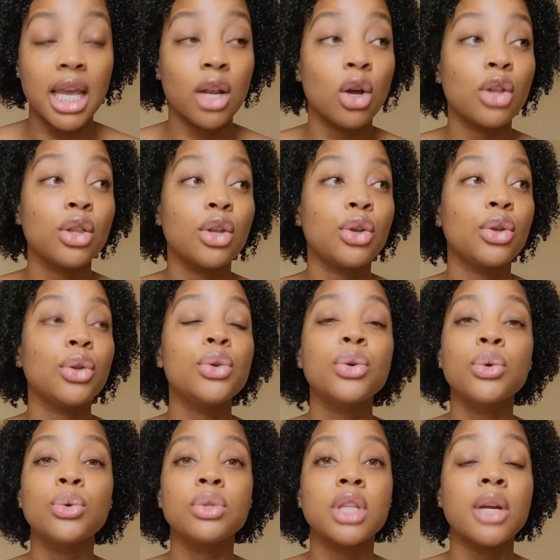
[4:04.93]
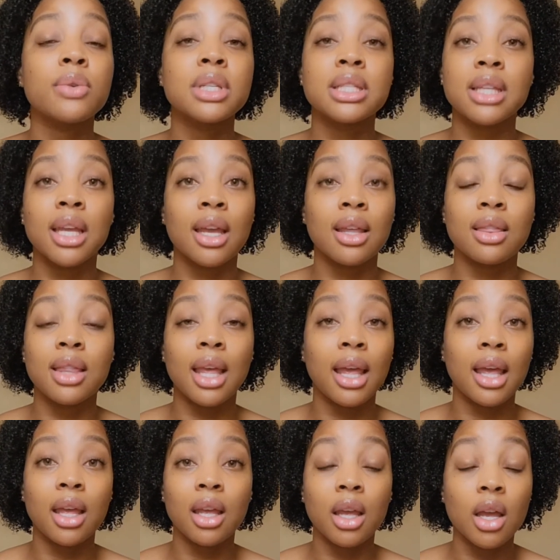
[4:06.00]
And on the news, they were saying
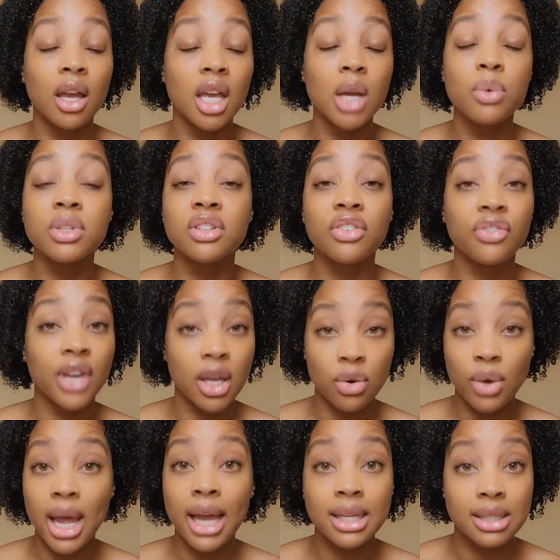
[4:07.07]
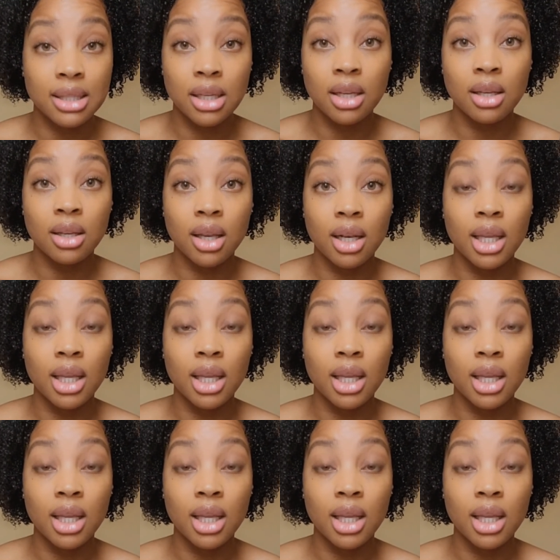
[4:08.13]
that it was a fatal accident.